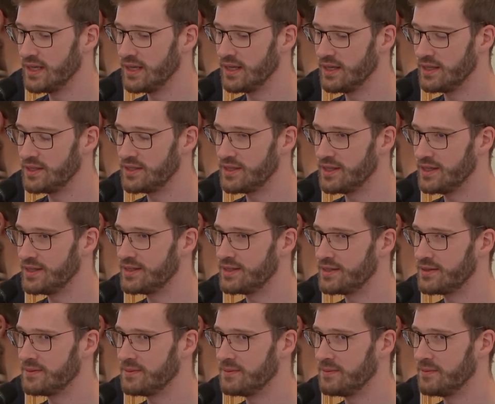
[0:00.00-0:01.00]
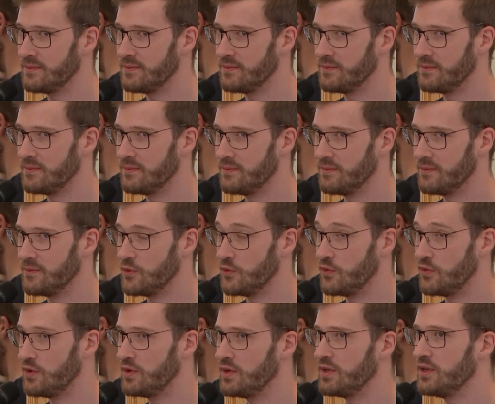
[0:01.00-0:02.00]
It's
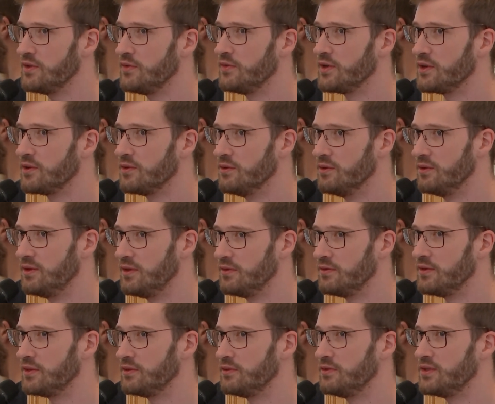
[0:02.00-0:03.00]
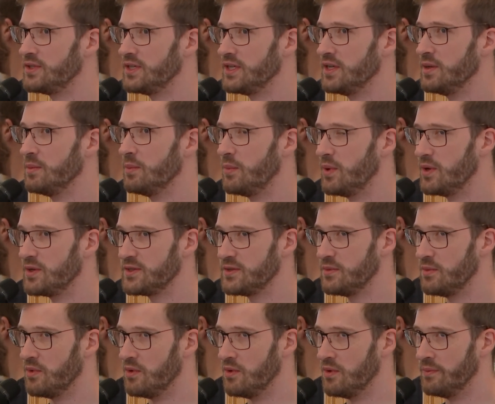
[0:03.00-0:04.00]
very difficult, if not to say
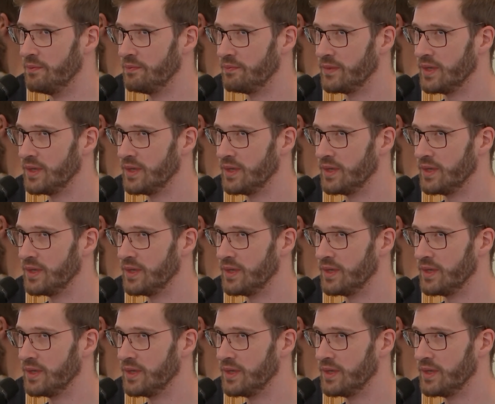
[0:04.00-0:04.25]
impossible,